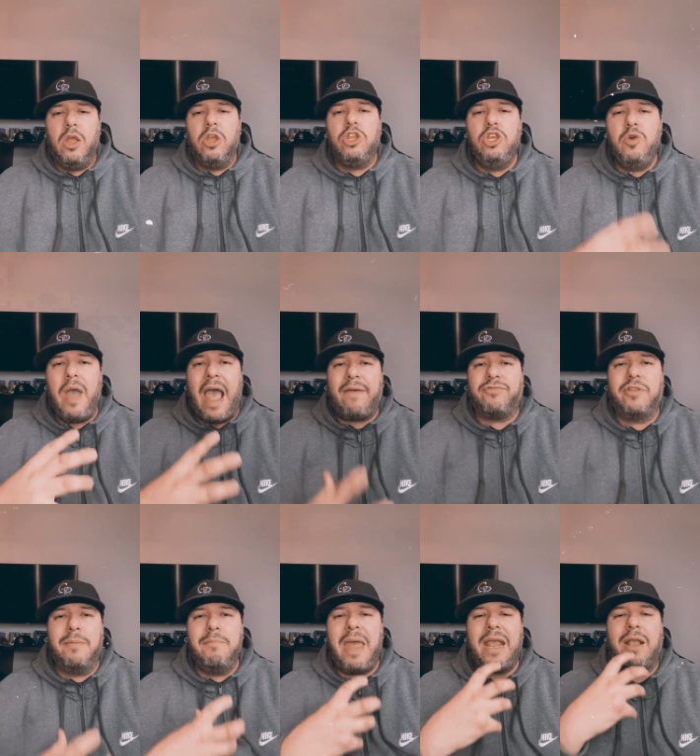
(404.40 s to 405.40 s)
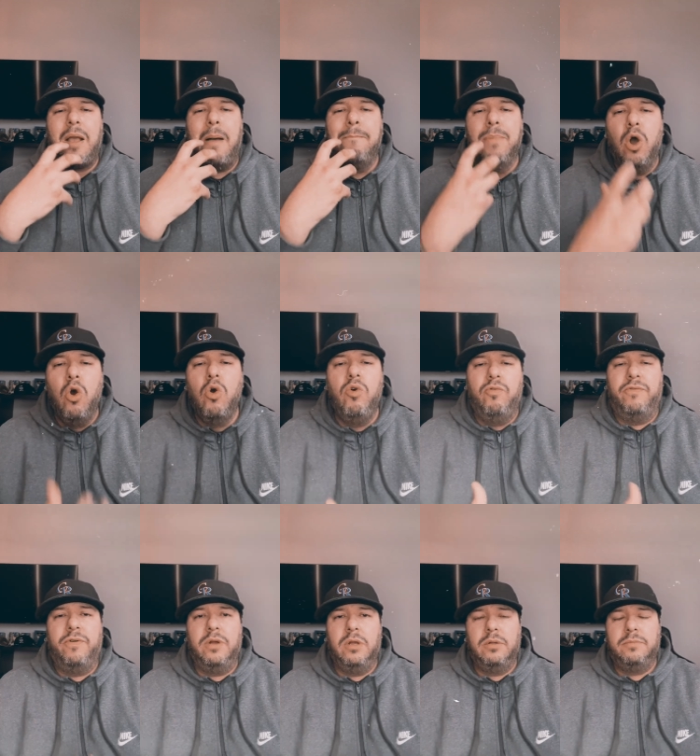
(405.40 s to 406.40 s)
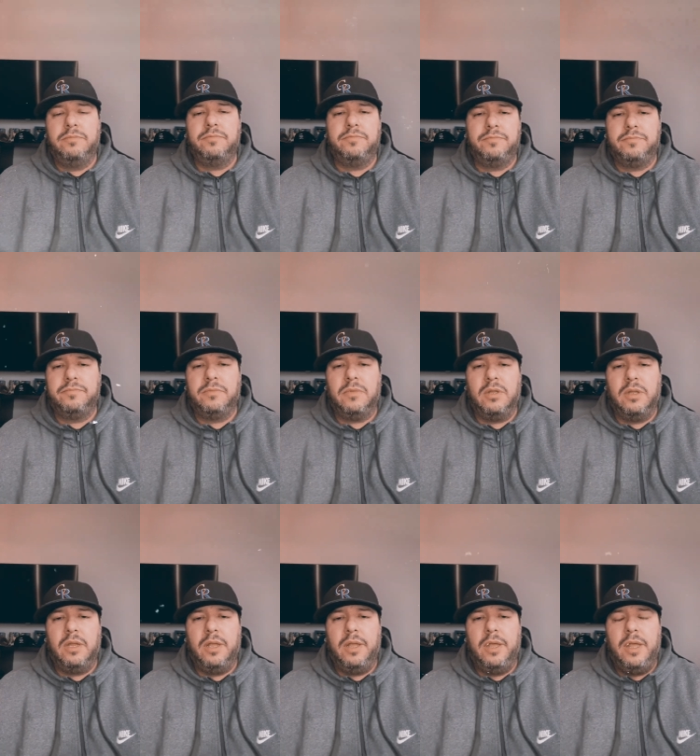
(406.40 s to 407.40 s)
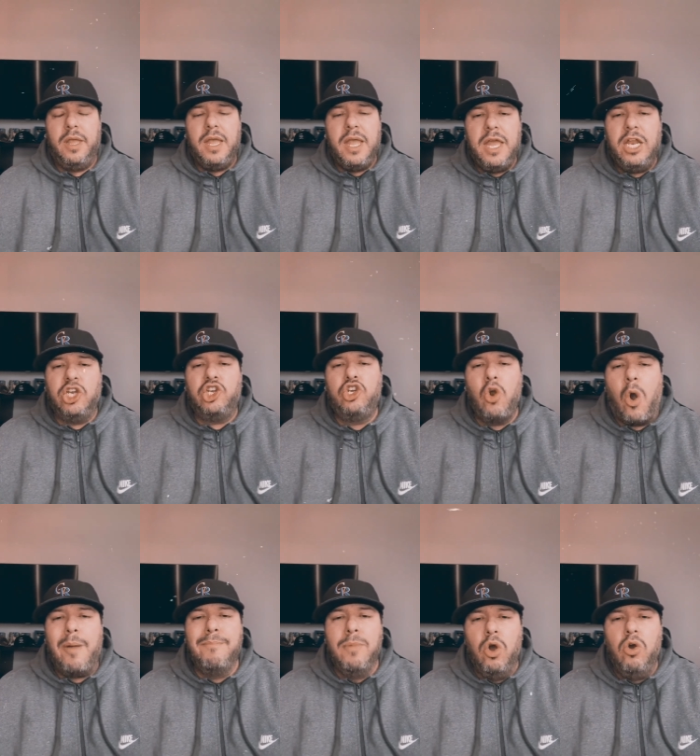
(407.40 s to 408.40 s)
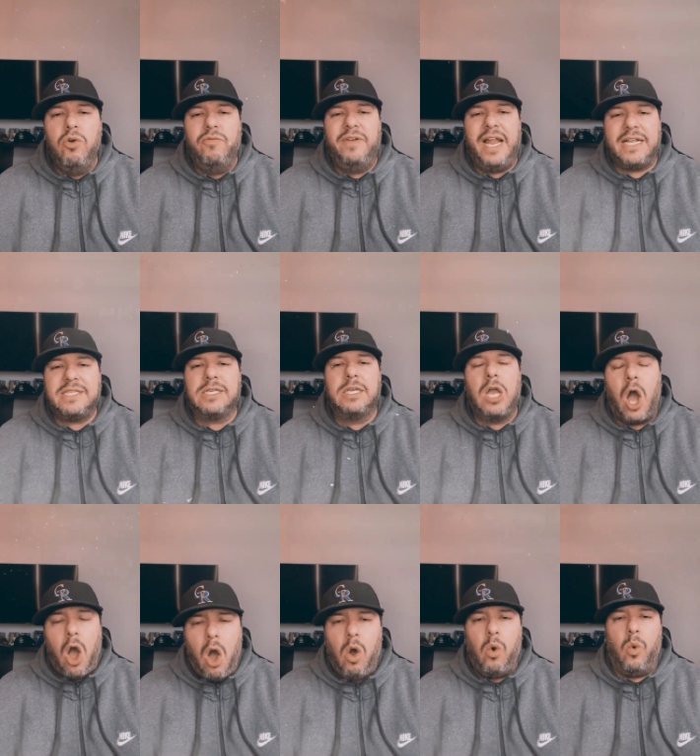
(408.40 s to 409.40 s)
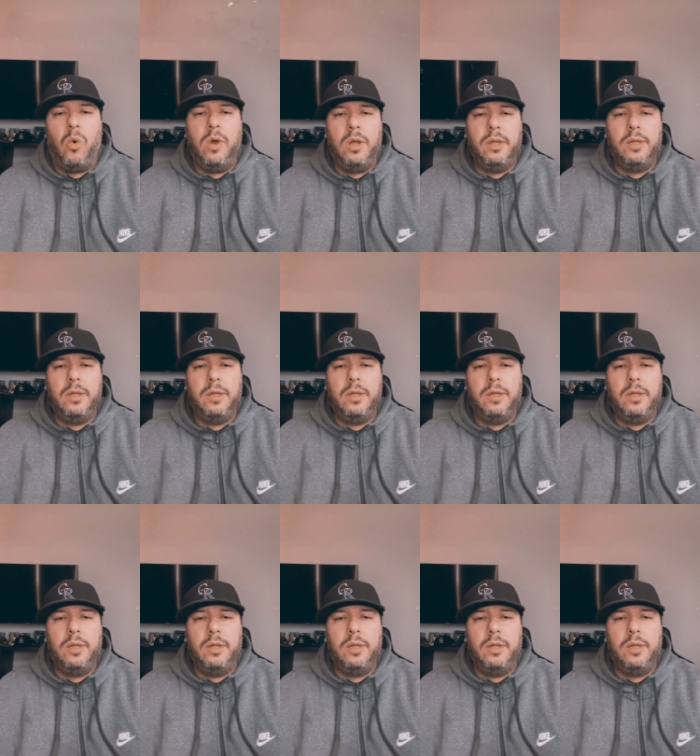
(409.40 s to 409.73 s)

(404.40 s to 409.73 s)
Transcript: You have to make a move. It is your move. Let's go.